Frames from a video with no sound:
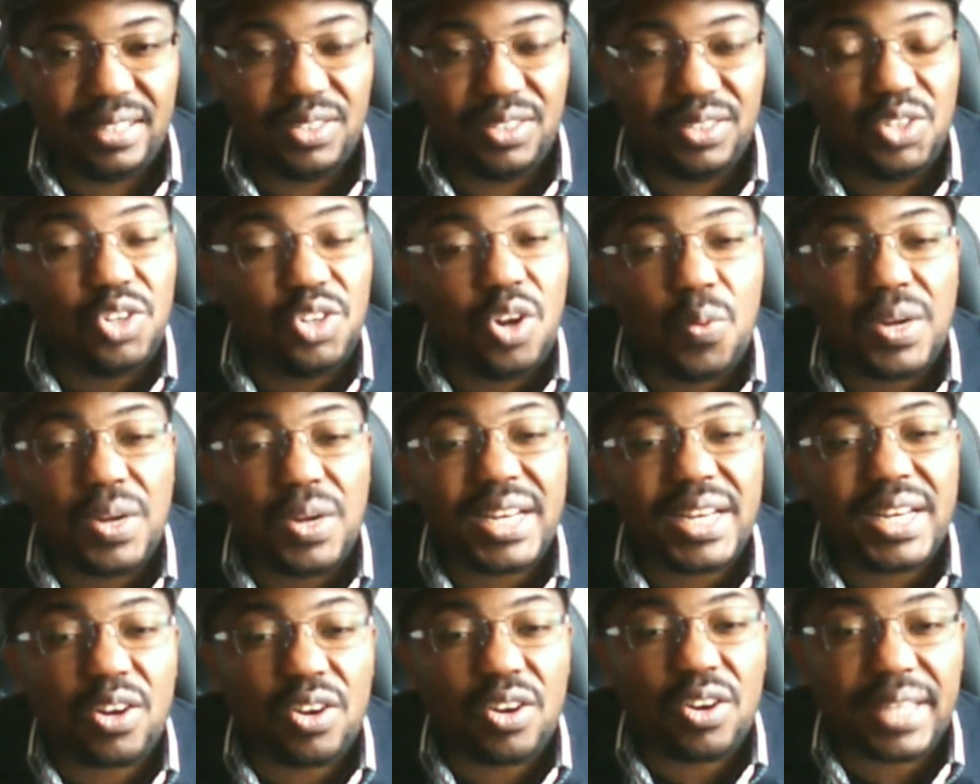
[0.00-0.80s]
Do you know
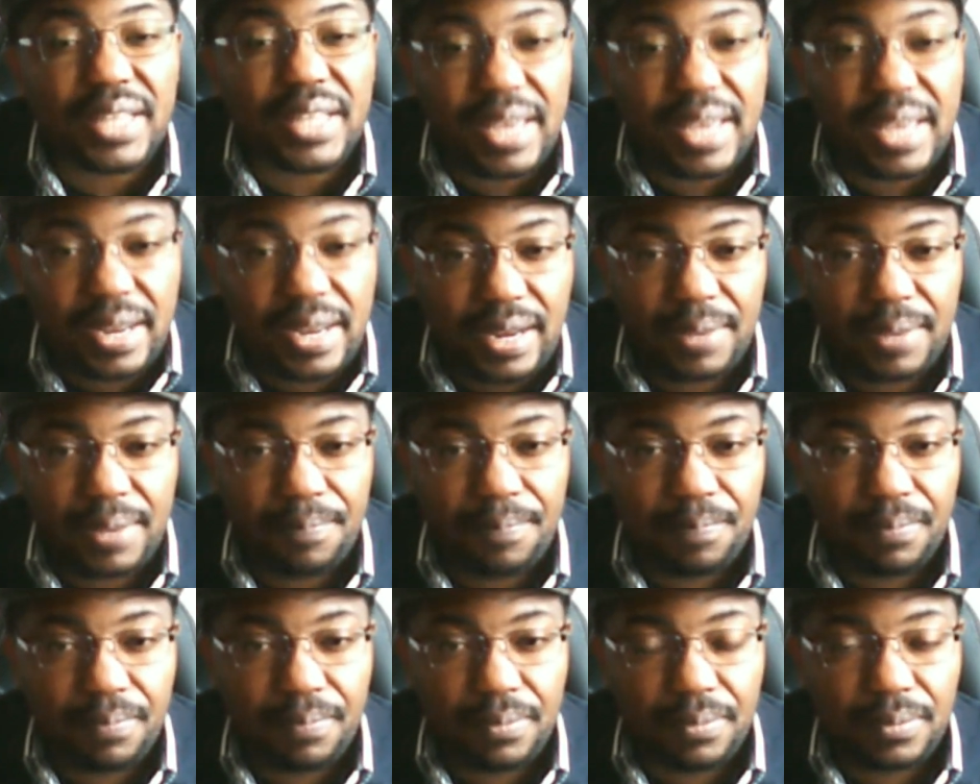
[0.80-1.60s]
what they call Keller?
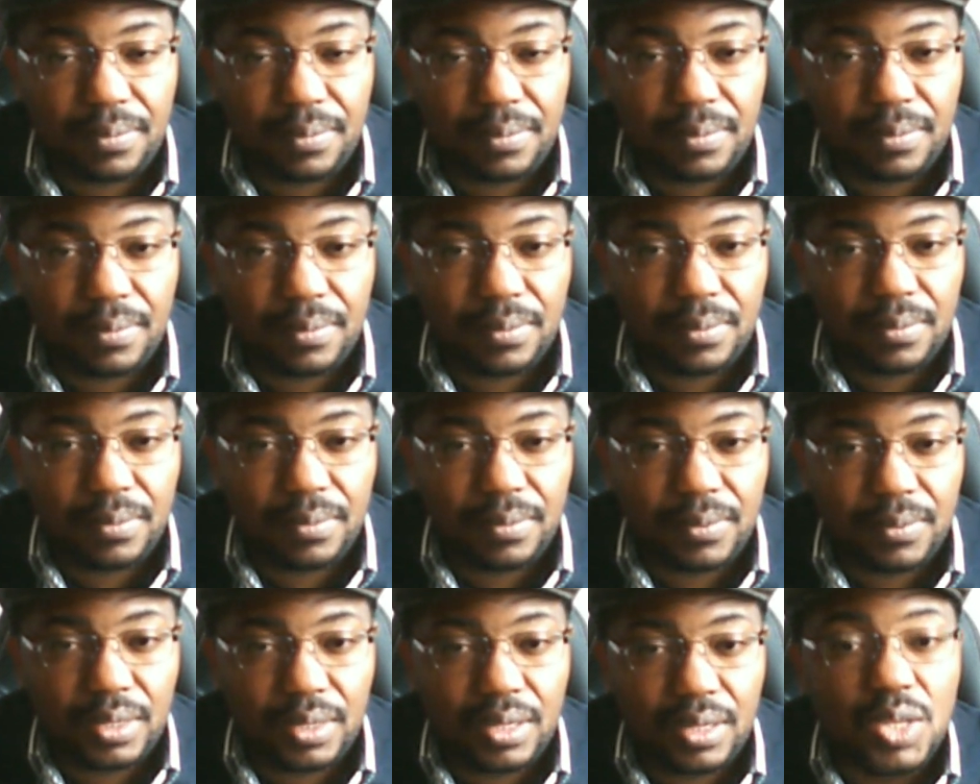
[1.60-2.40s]

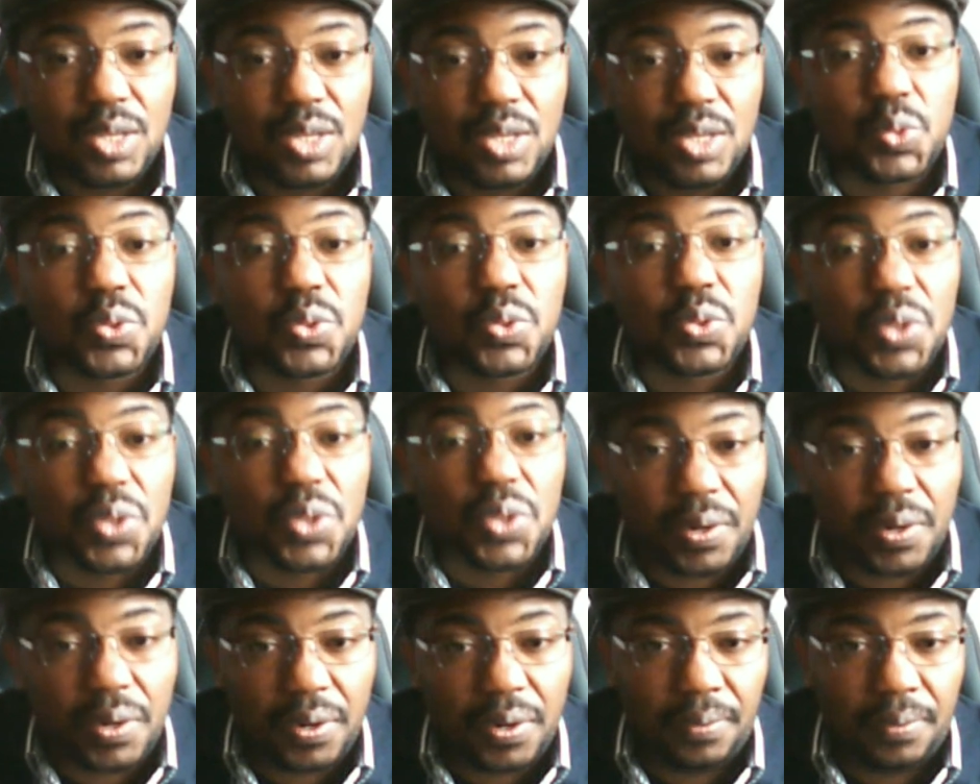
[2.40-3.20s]

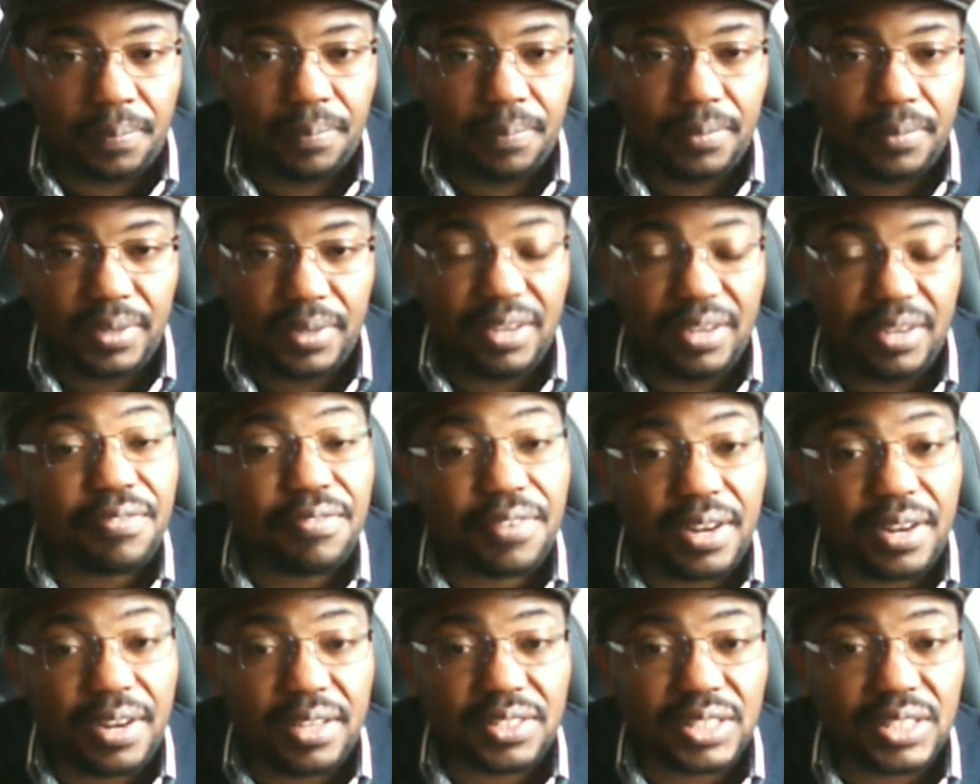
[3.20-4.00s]
Souterrain in
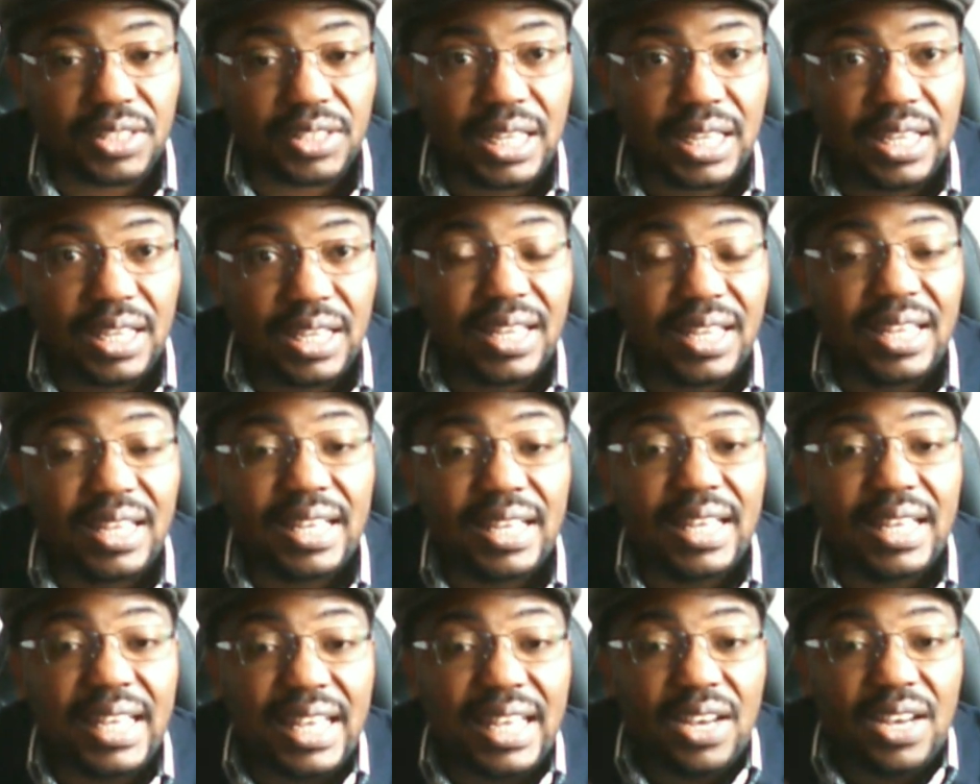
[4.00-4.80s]
French.
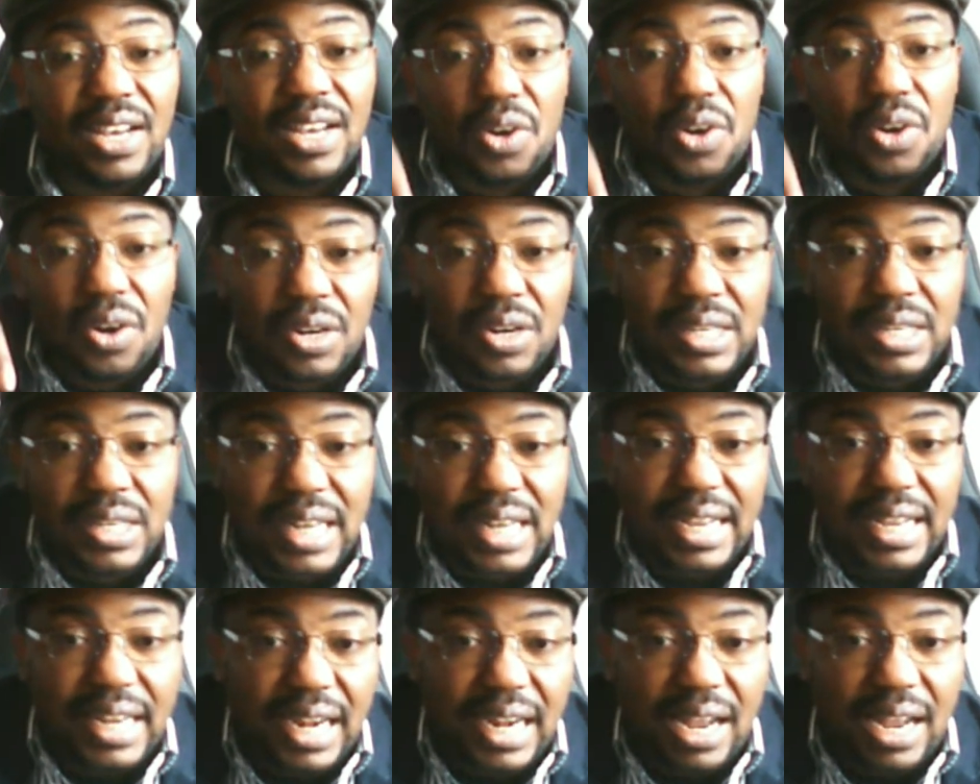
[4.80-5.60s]

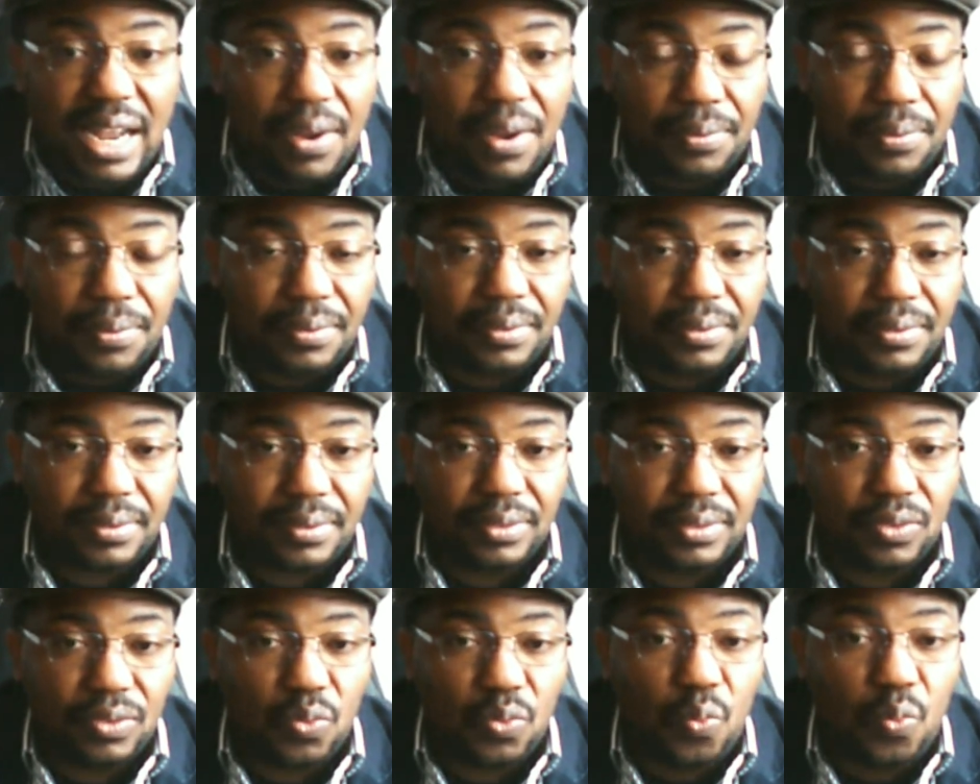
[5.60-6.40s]
Underground,
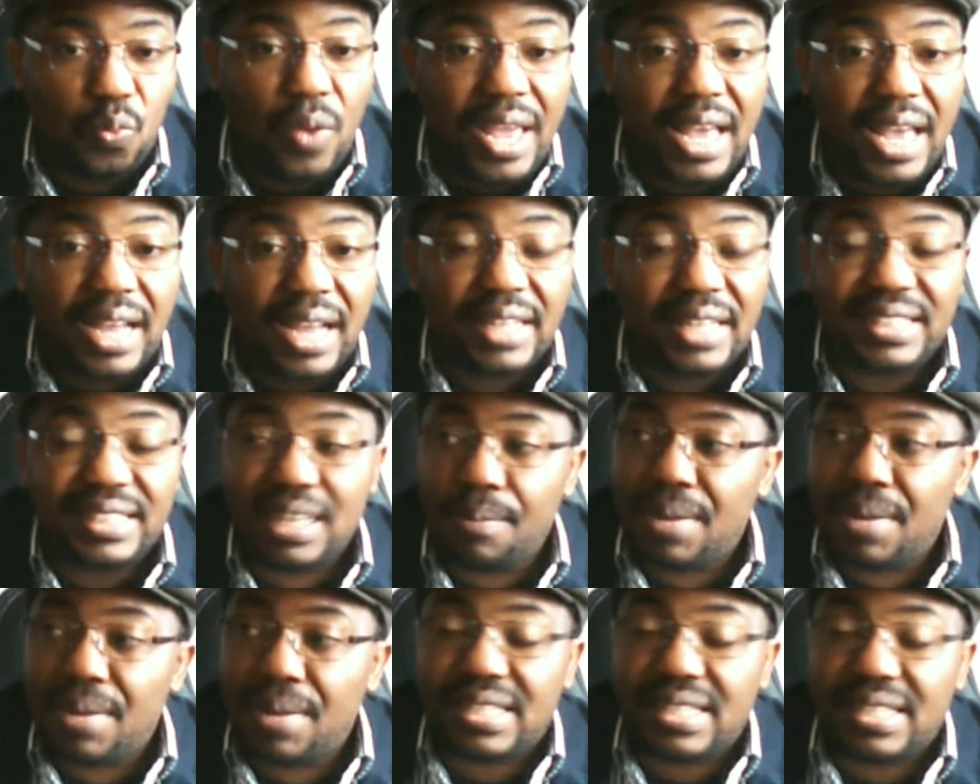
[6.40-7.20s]
where
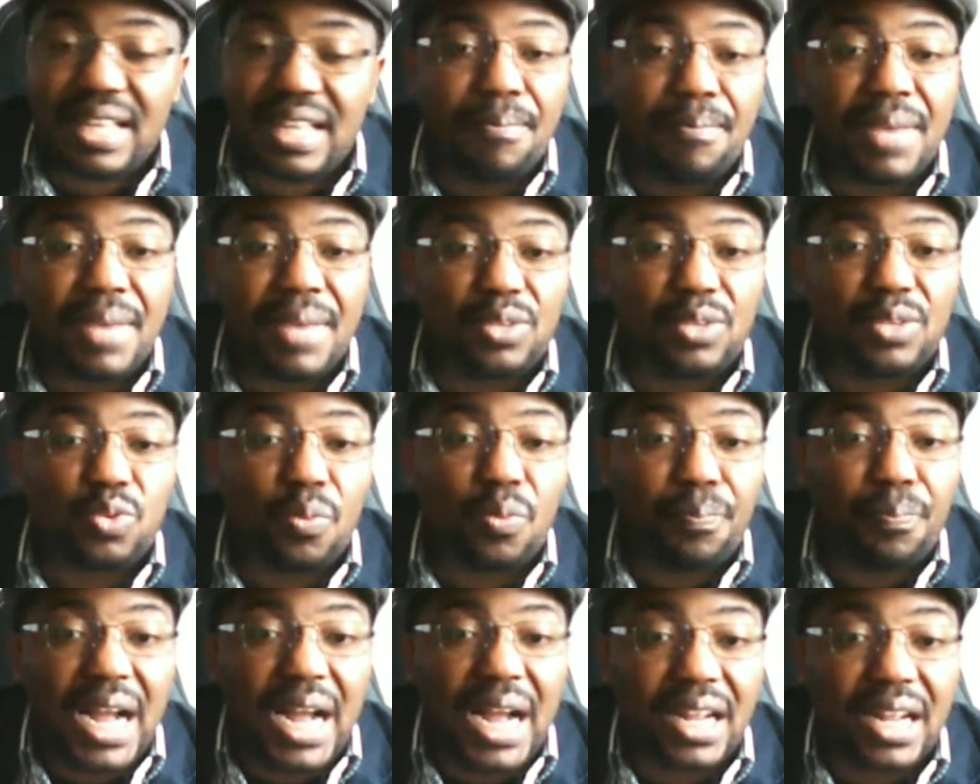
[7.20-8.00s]
Germans are made
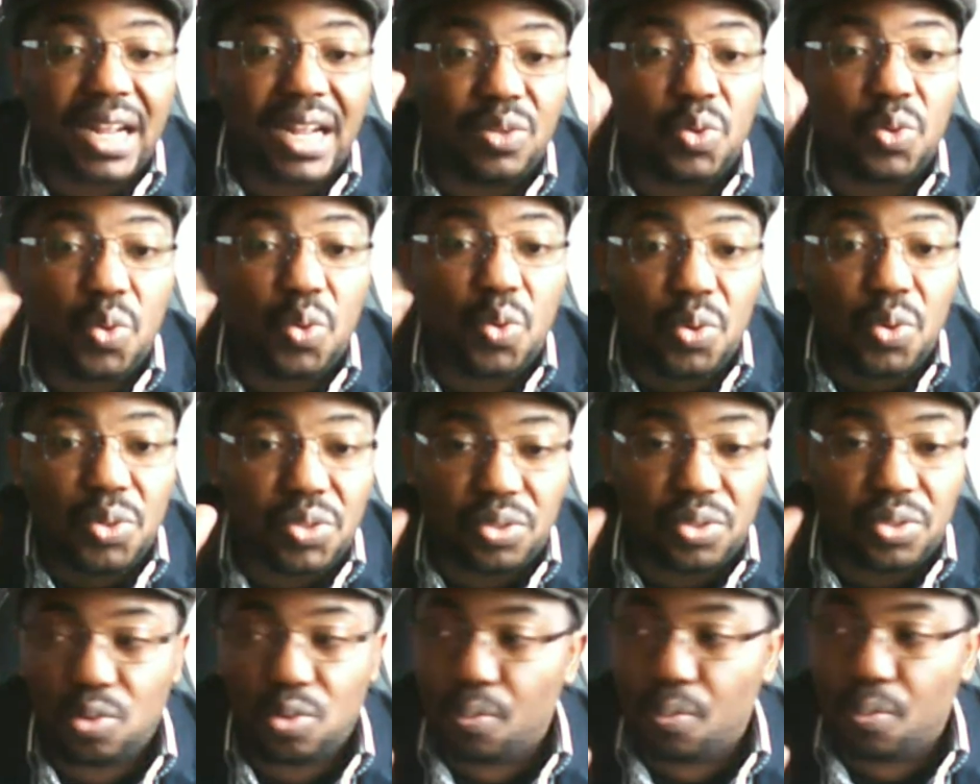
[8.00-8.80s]
to pack
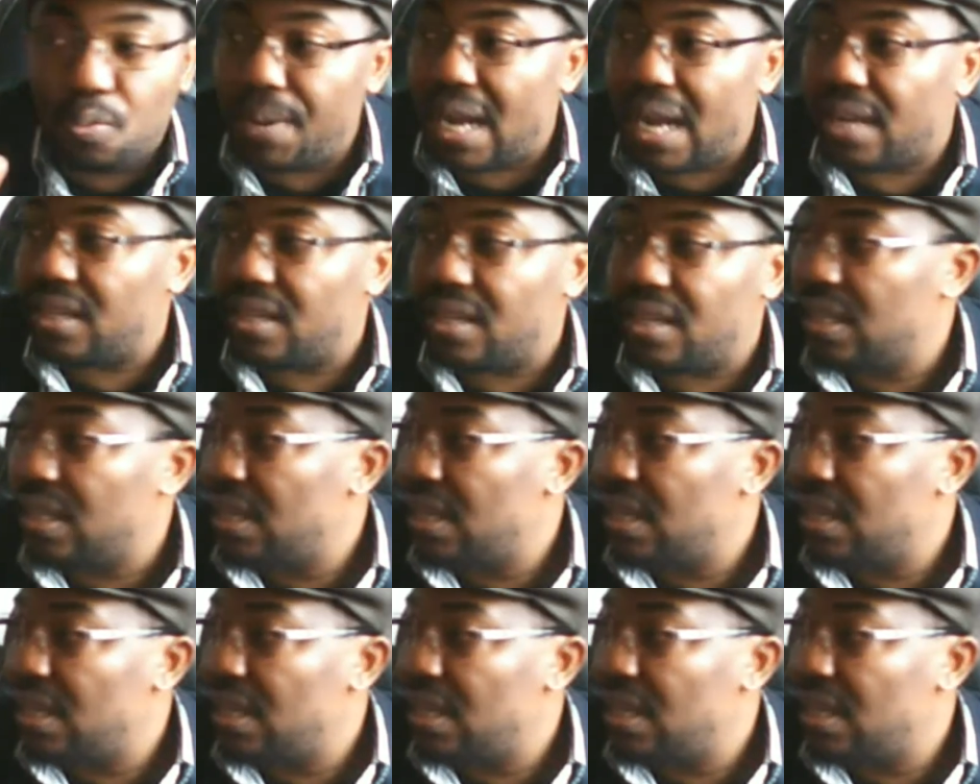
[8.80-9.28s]
goods, to pack.